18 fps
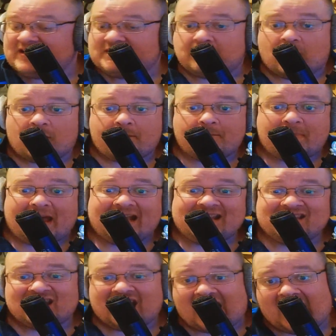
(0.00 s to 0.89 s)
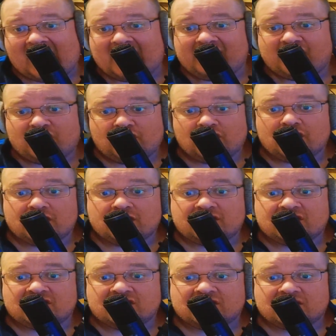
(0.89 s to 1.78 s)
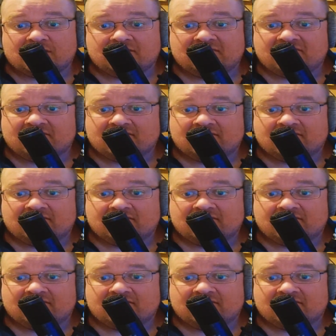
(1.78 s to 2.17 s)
is my bed and curtains.